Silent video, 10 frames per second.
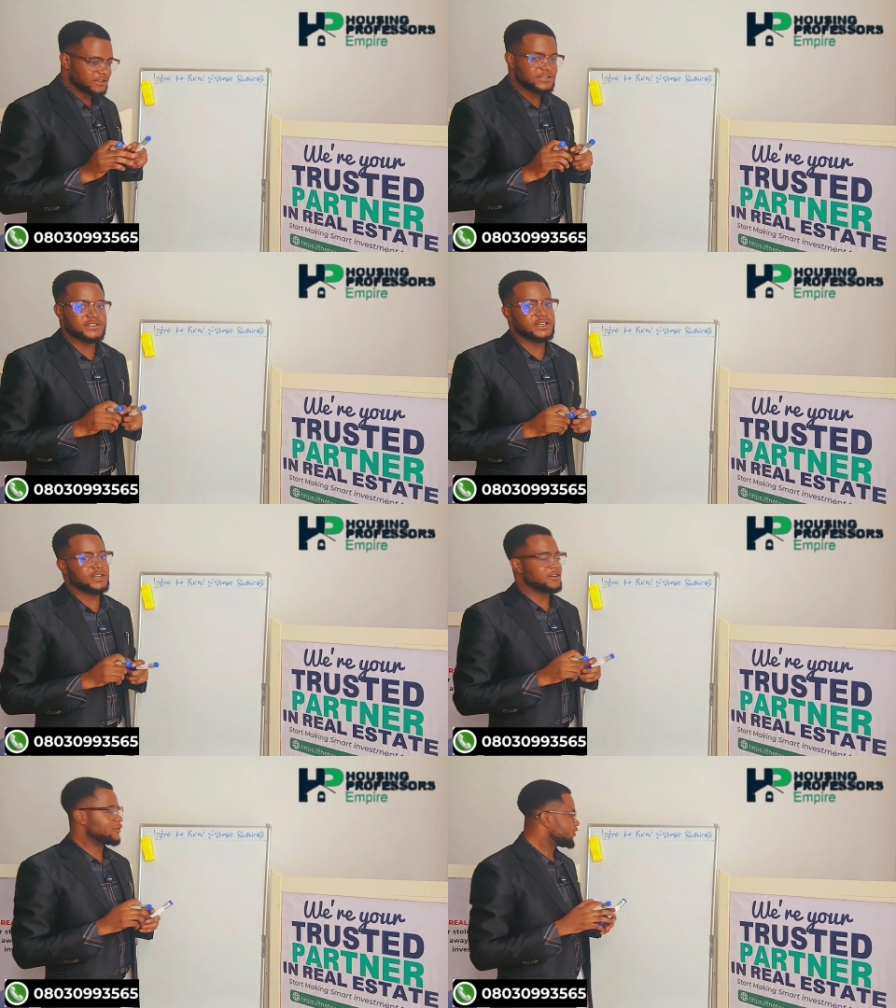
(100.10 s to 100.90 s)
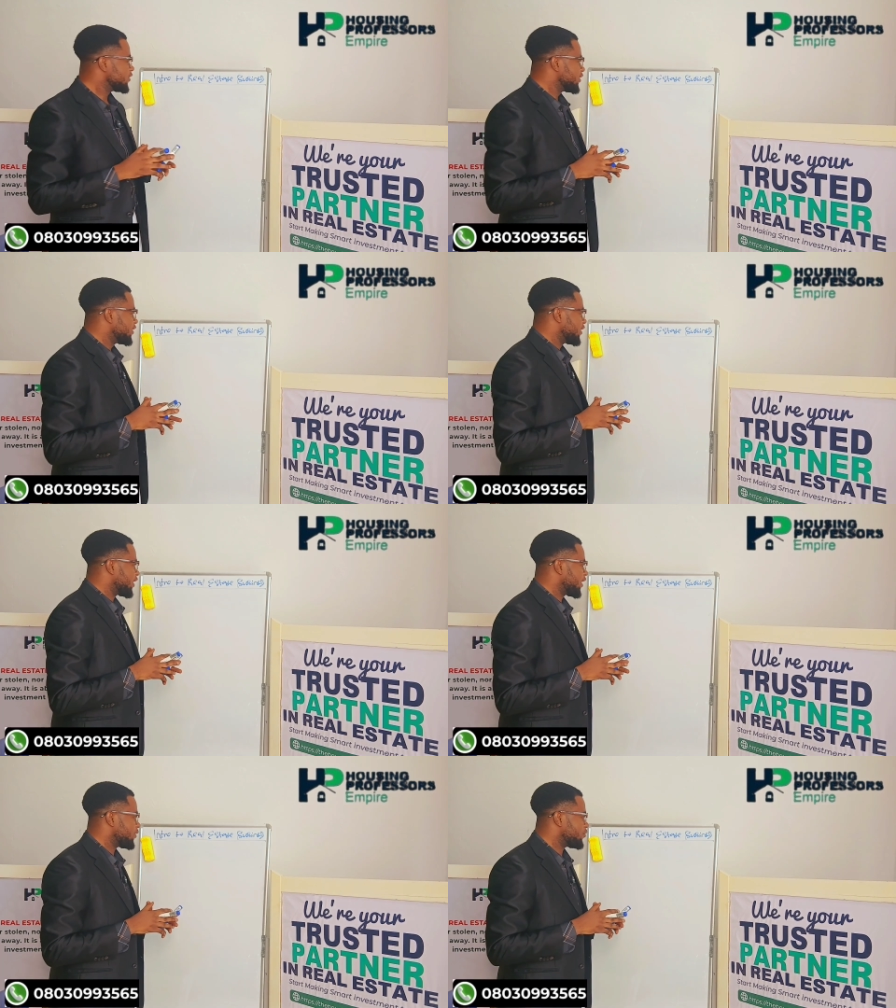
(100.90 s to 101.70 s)
this channel,
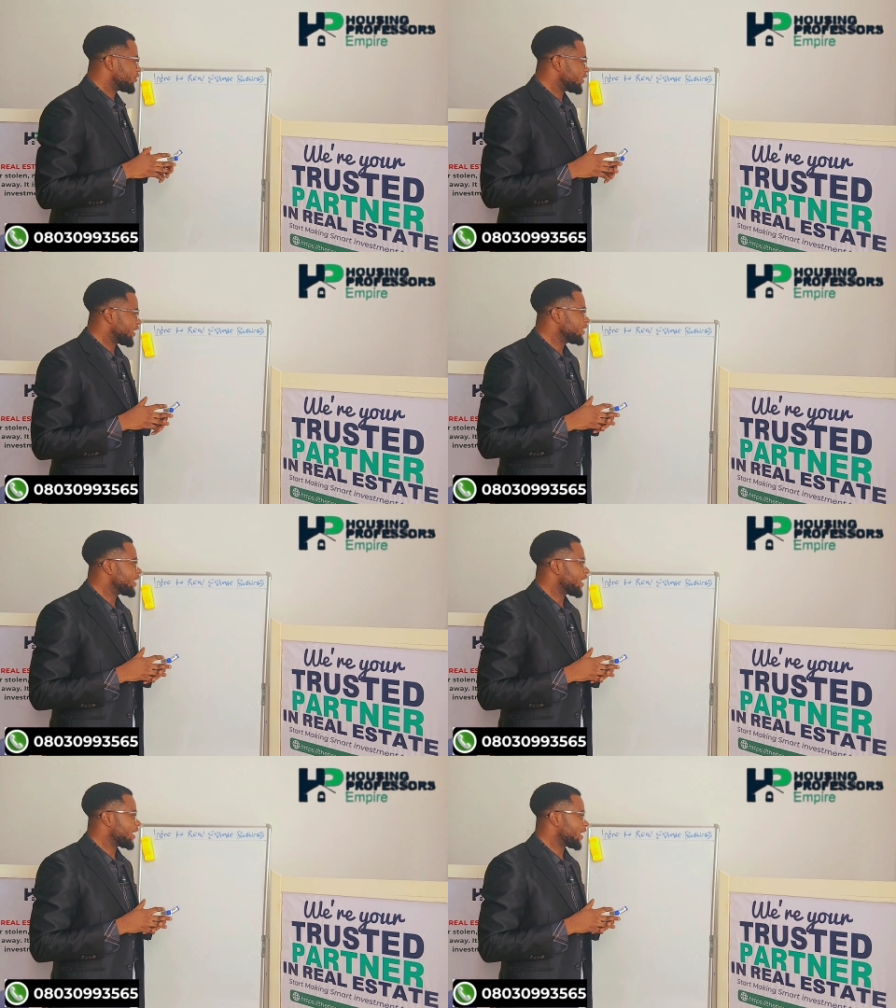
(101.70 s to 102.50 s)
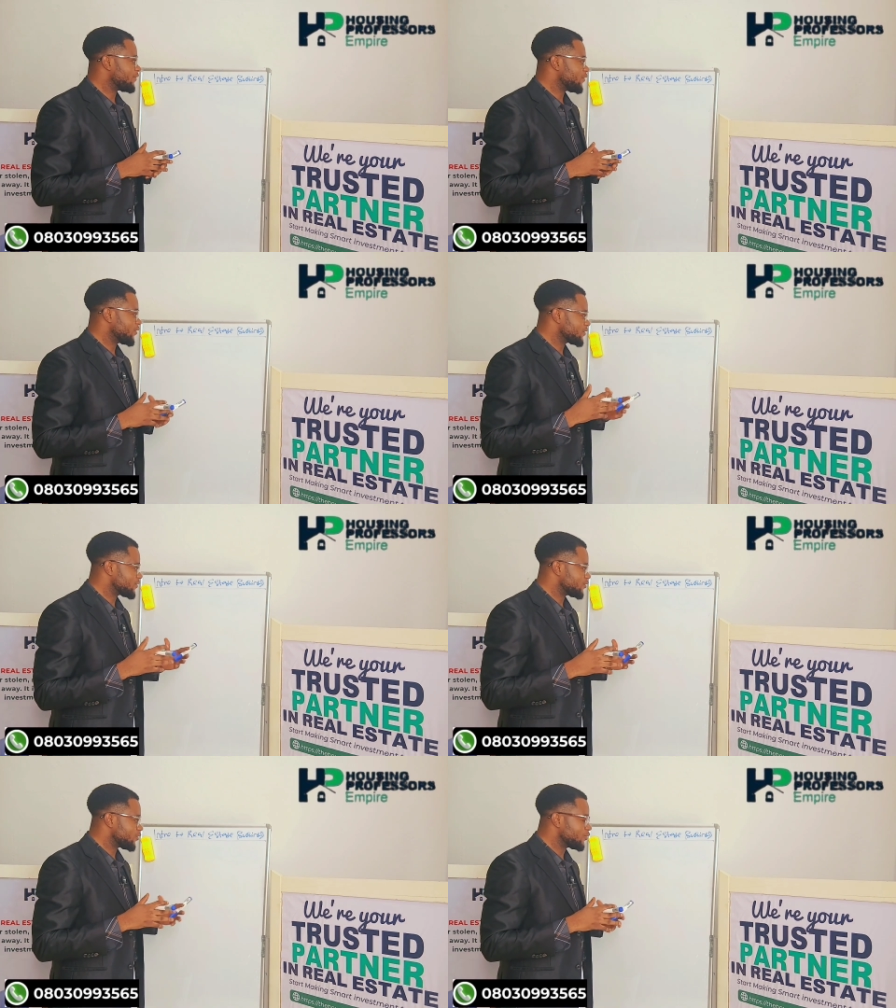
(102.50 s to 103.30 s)
but then I have not
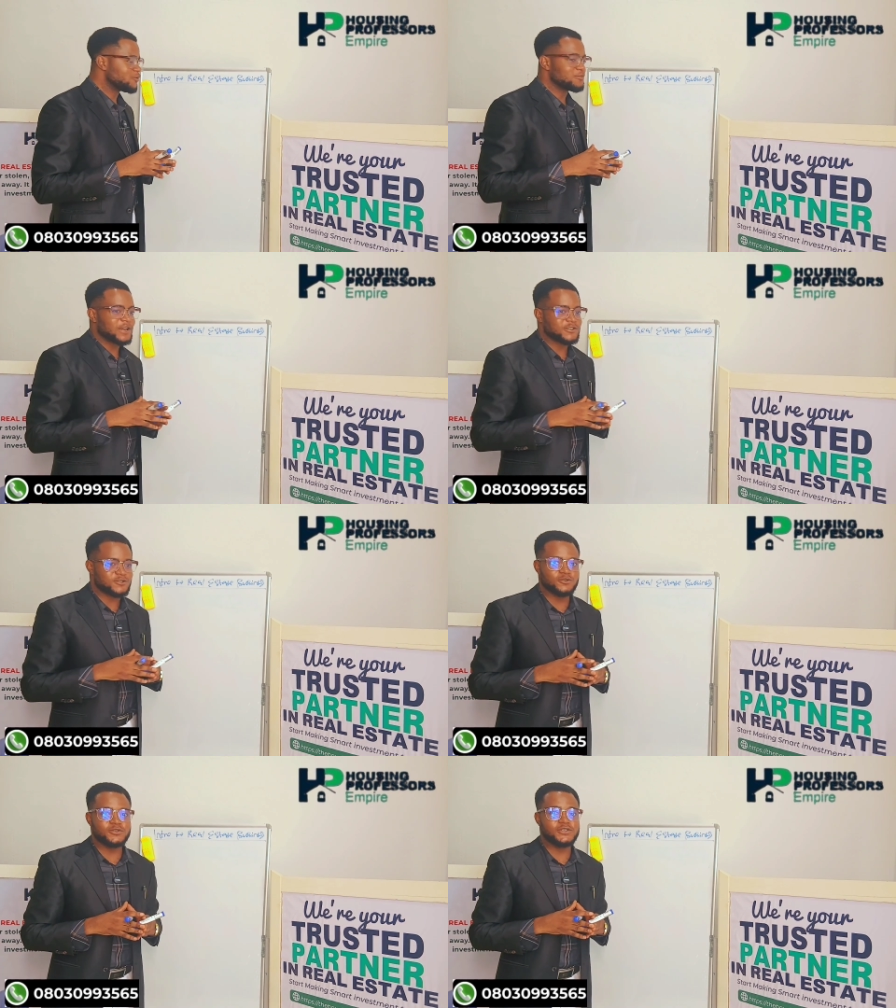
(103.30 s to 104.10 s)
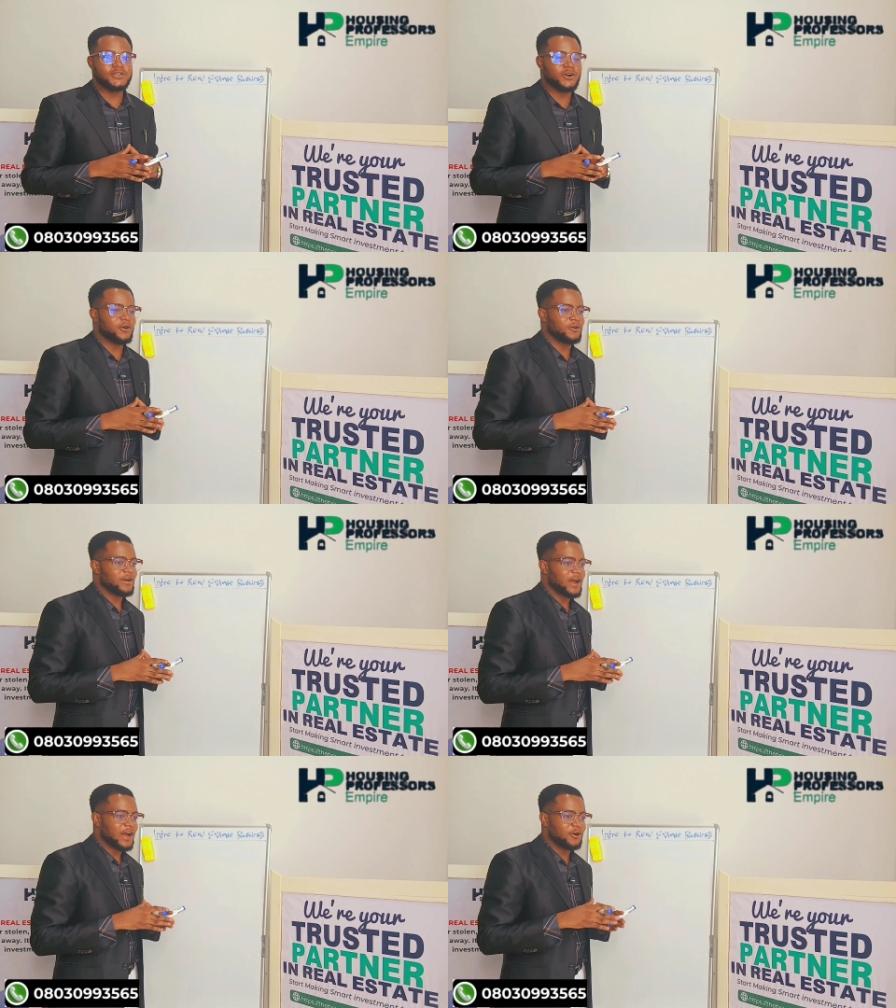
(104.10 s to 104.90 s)
told you my story of
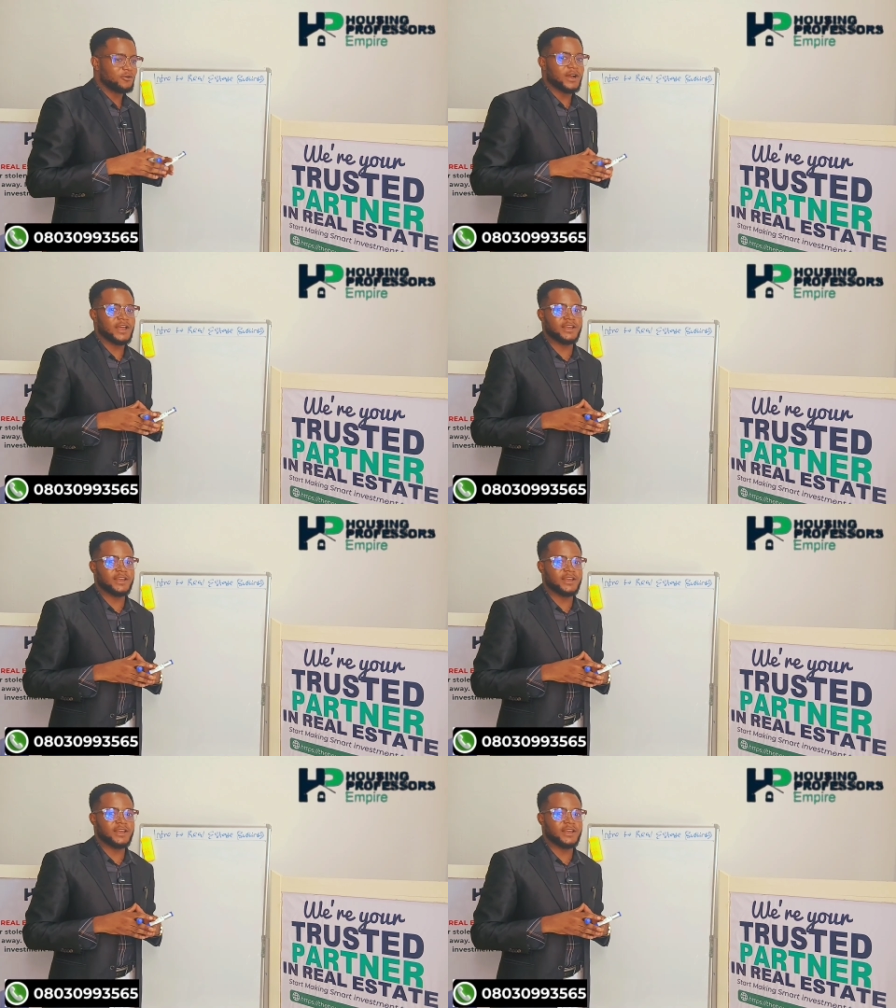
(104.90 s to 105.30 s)
how